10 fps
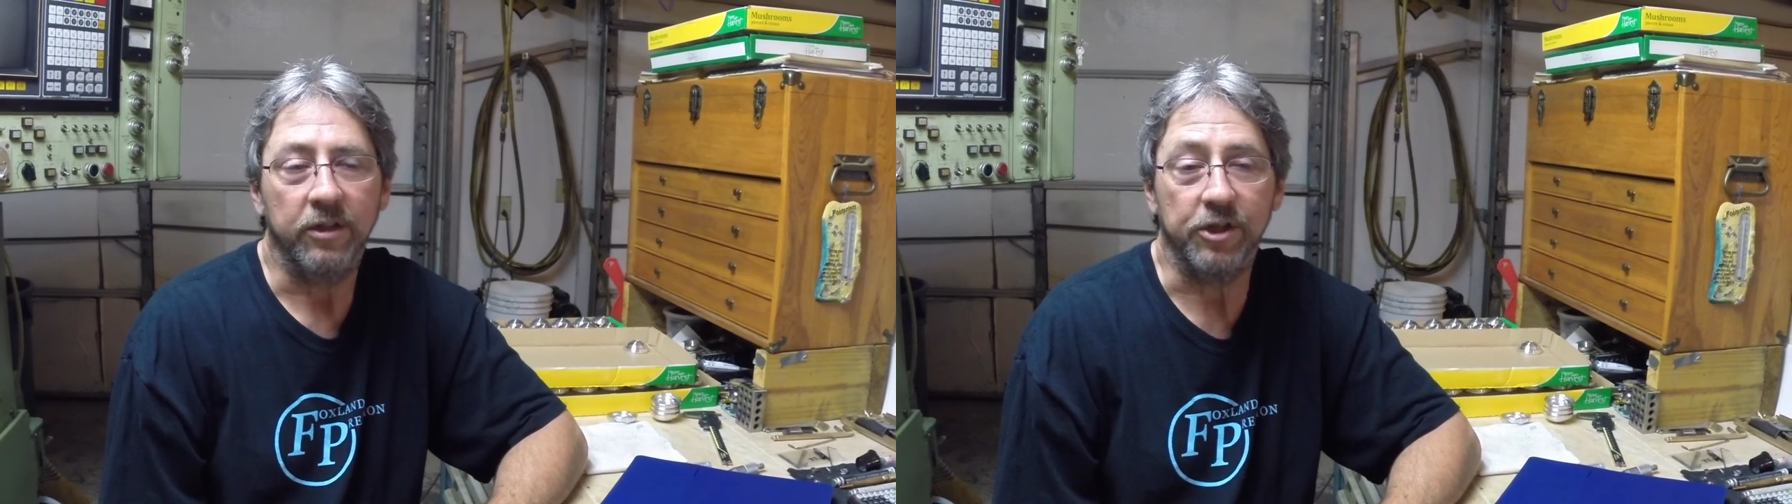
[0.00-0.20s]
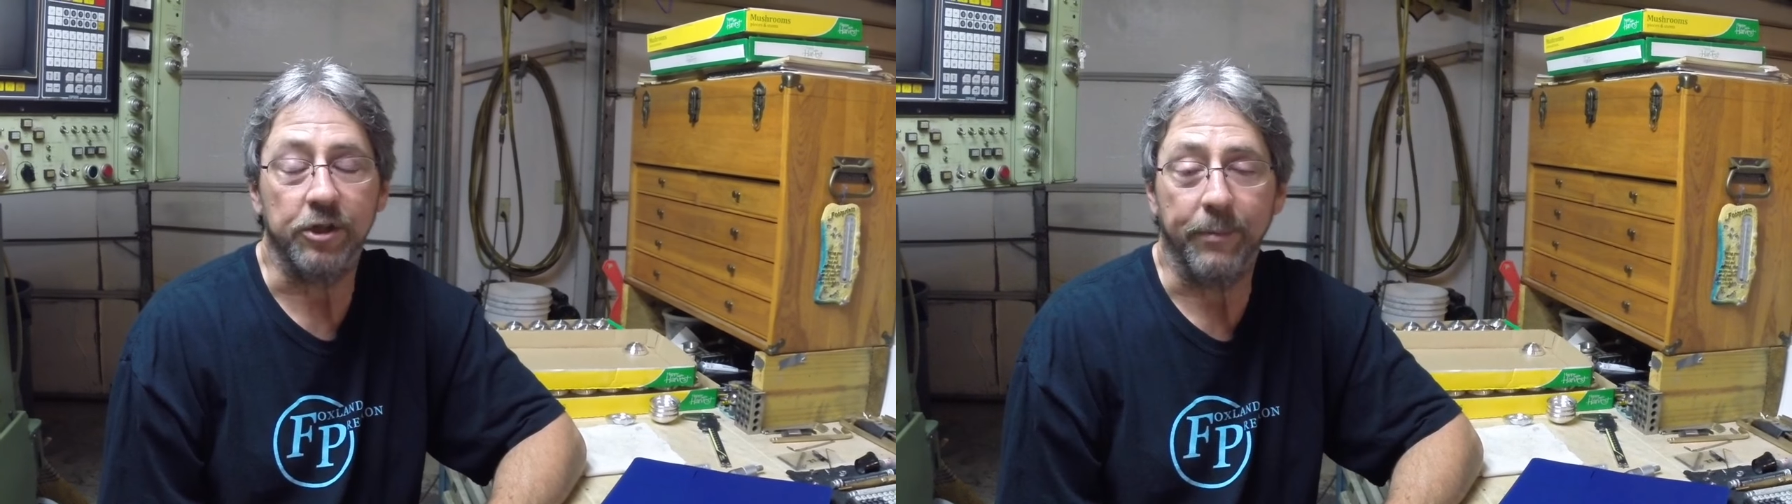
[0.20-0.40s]

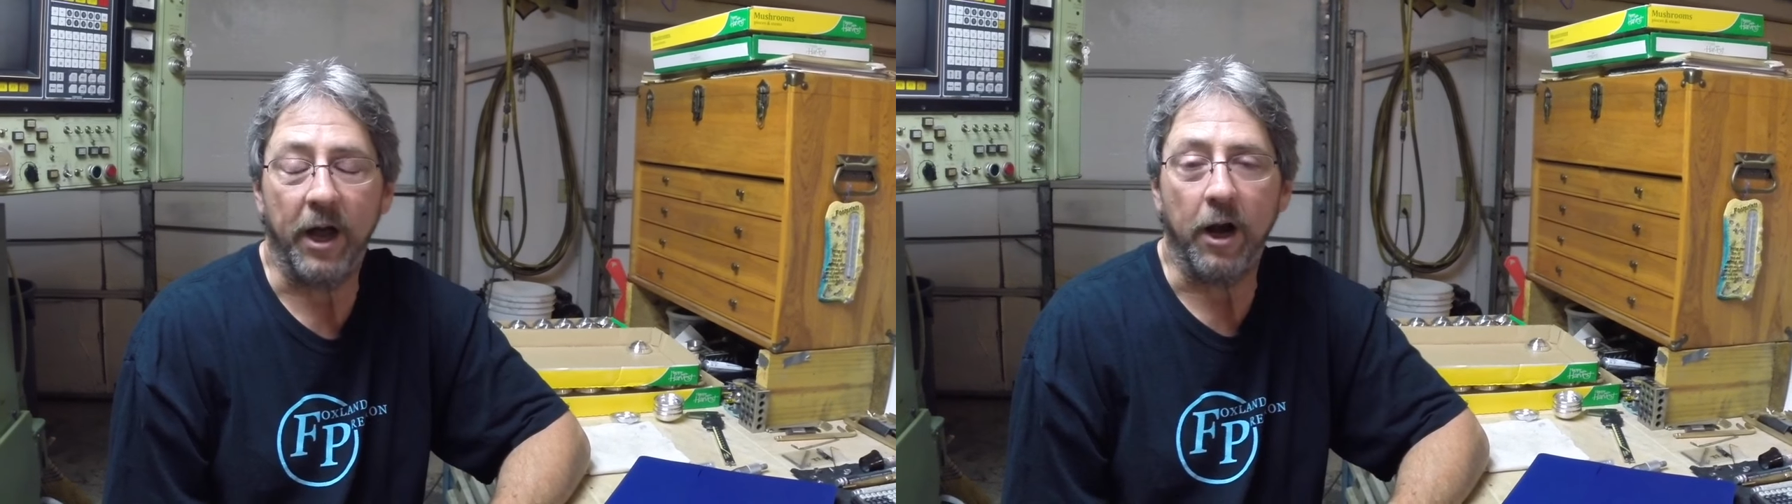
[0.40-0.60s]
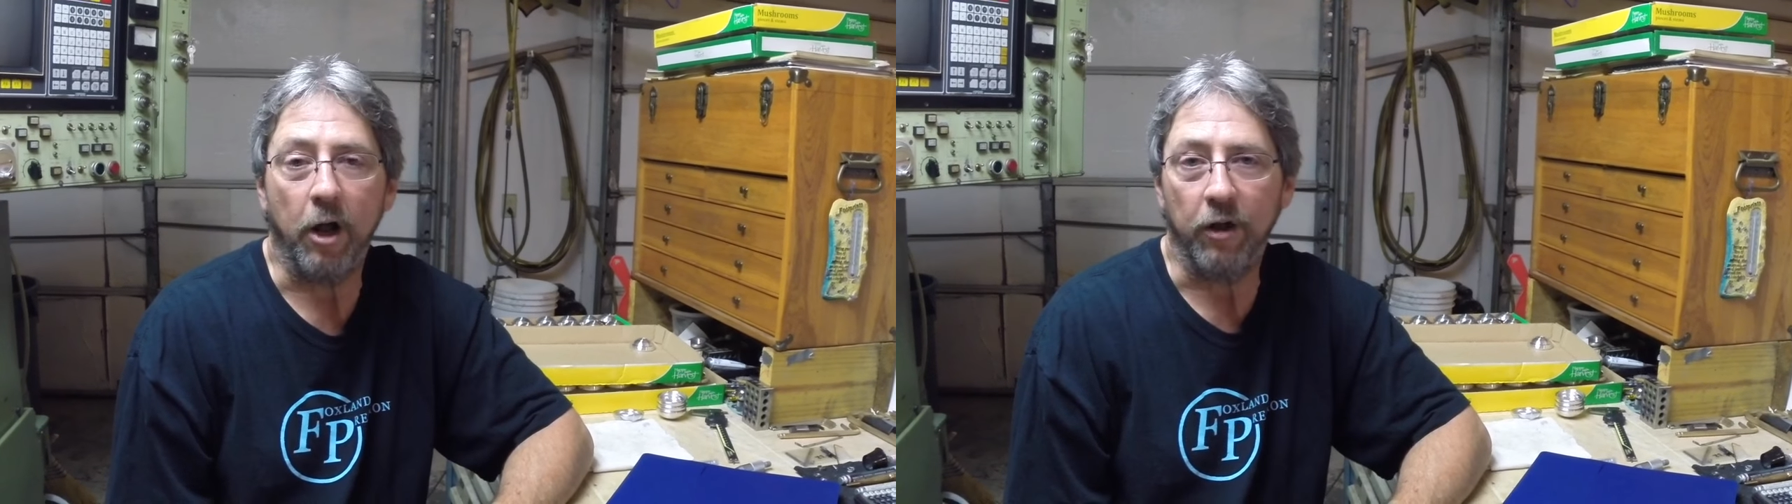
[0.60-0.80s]
Just
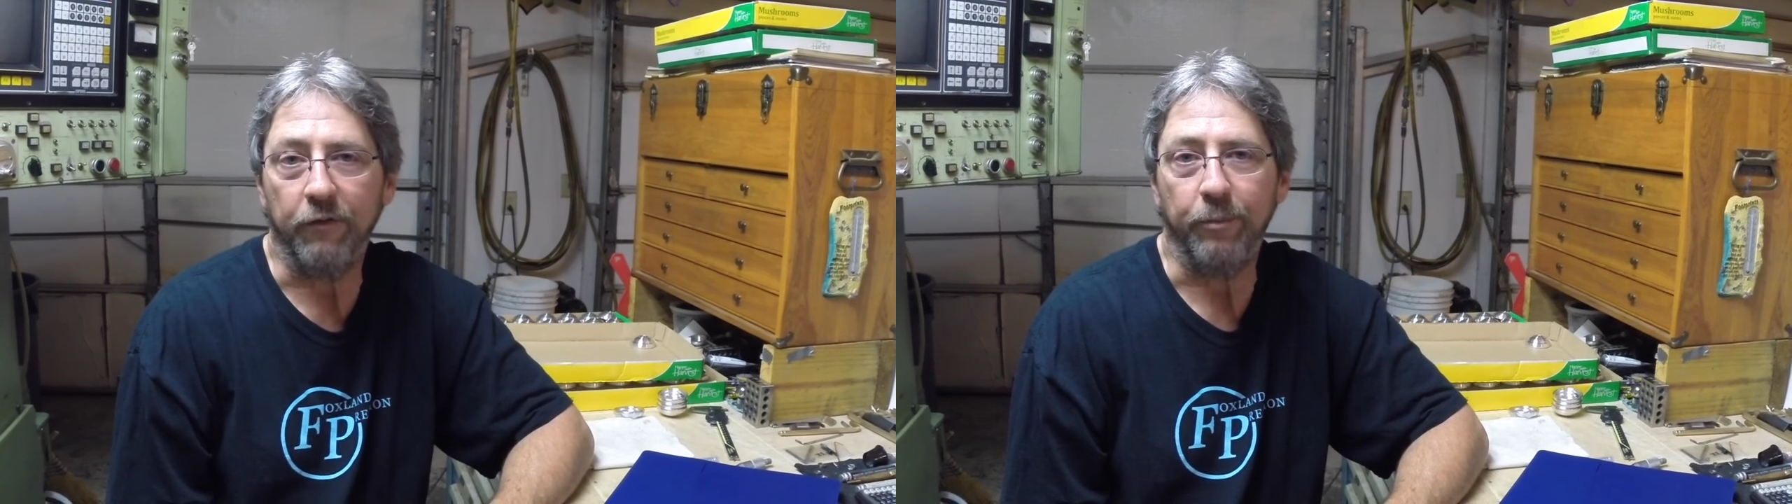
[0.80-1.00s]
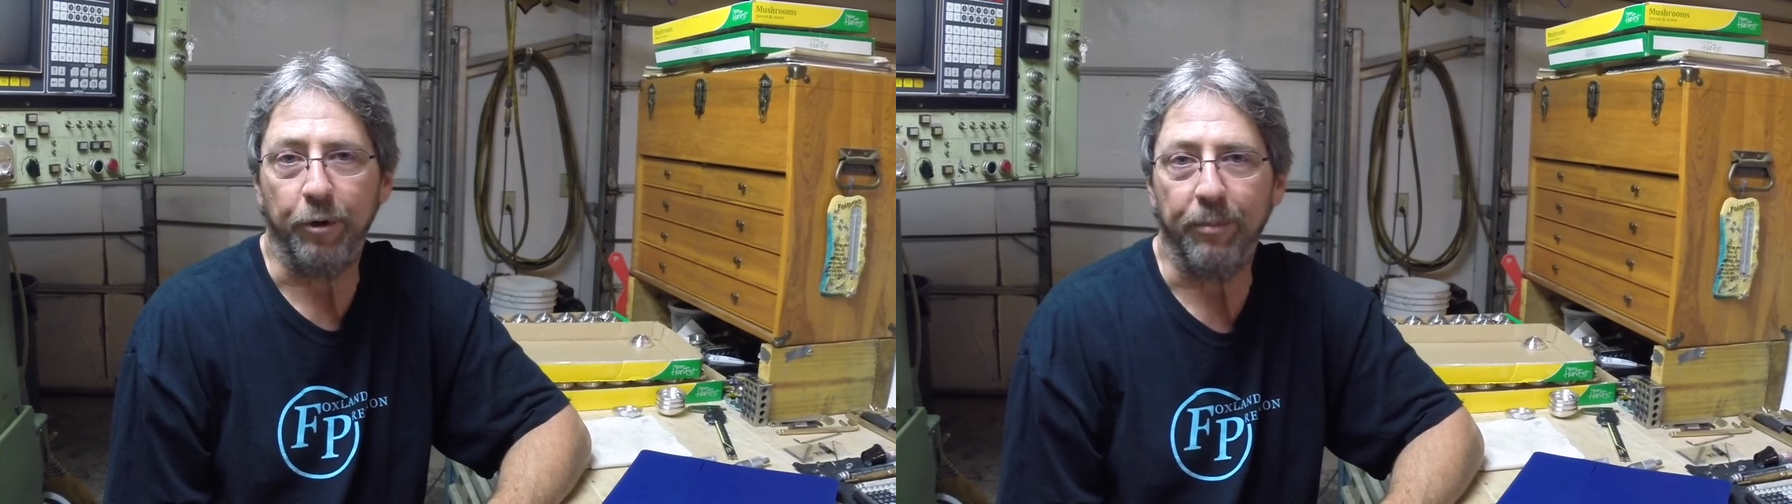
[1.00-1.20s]
about all of
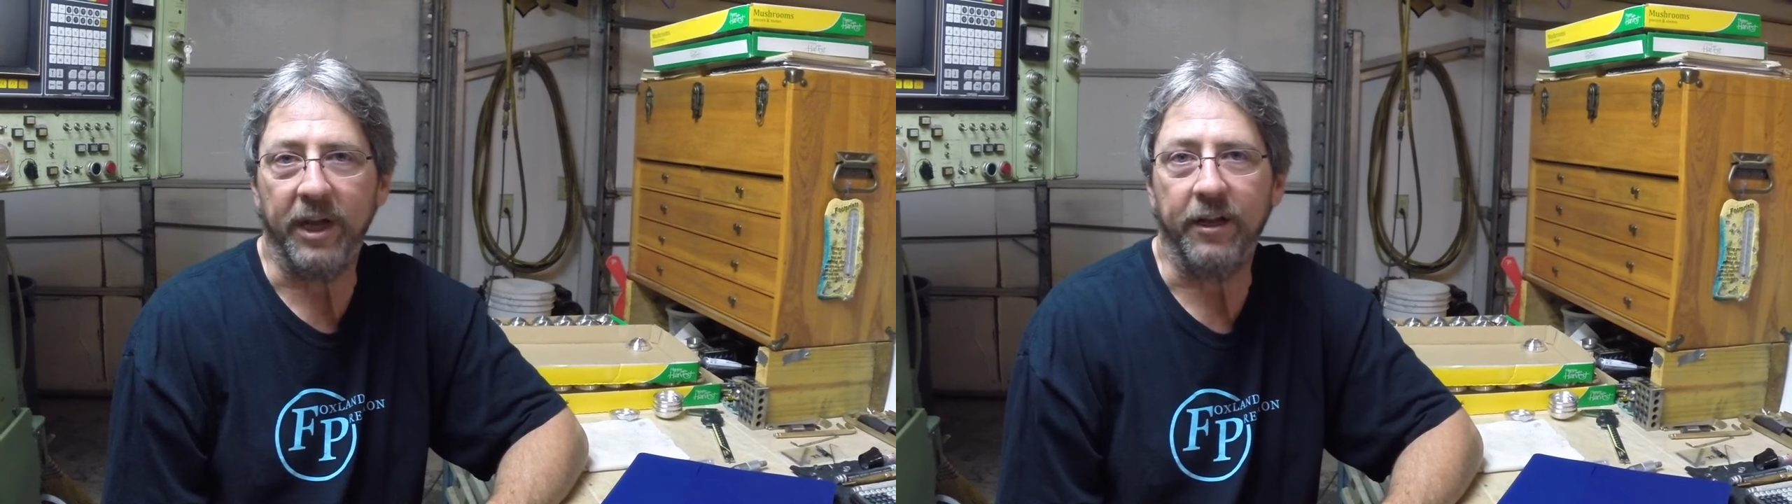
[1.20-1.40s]
them you